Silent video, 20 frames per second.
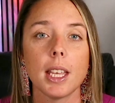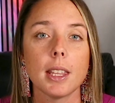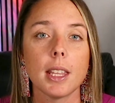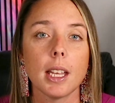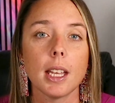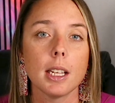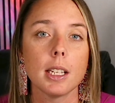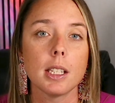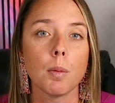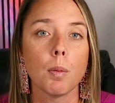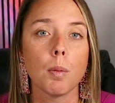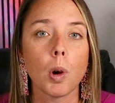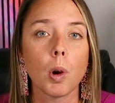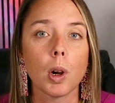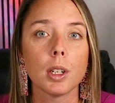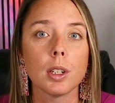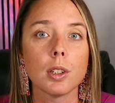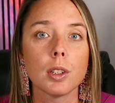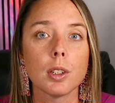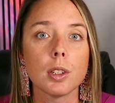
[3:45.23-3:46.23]
I think that it's
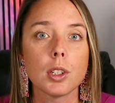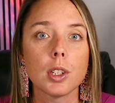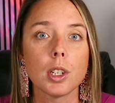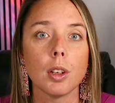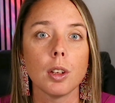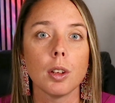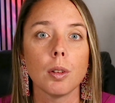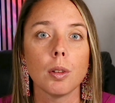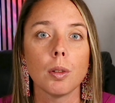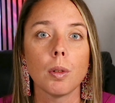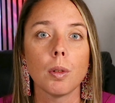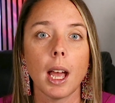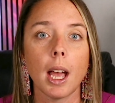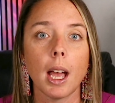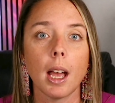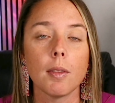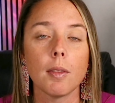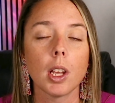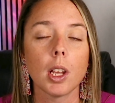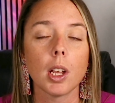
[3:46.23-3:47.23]
important to
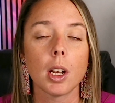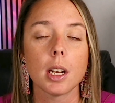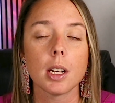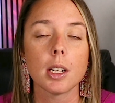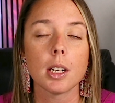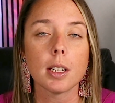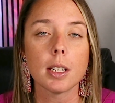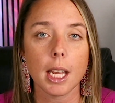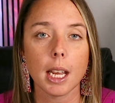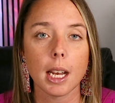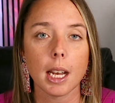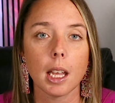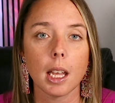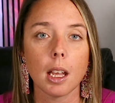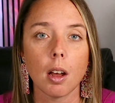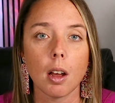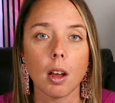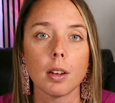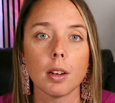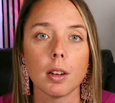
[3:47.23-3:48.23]
have a good
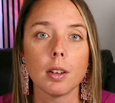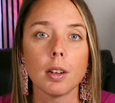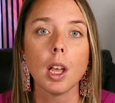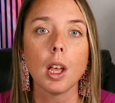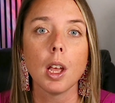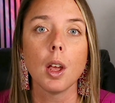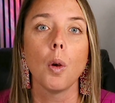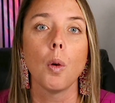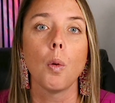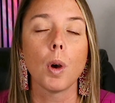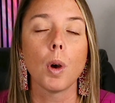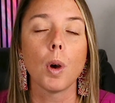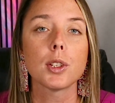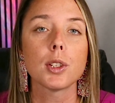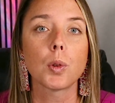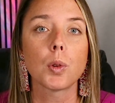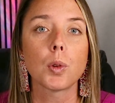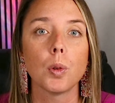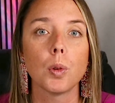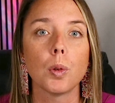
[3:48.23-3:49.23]
understanding on
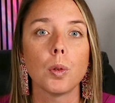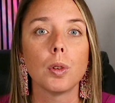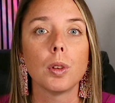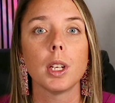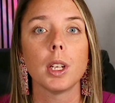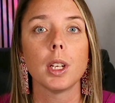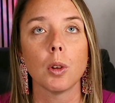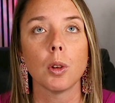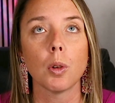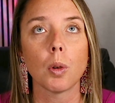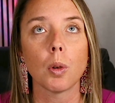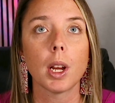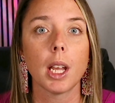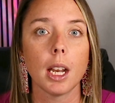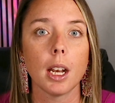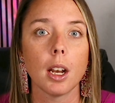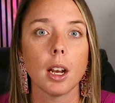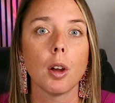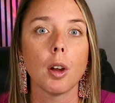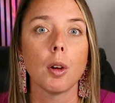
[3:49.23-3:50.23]
what school
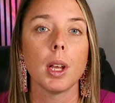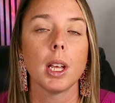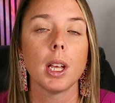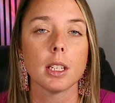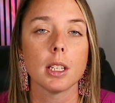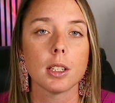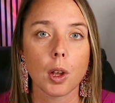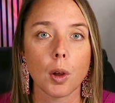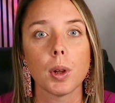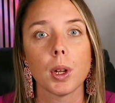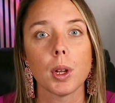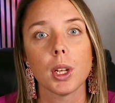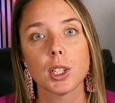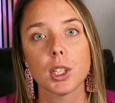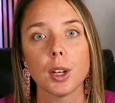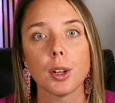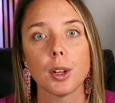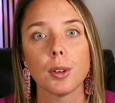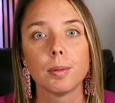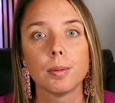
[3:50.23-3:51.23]
your kiddo is
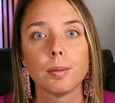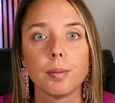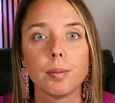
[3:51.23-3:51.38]
going to.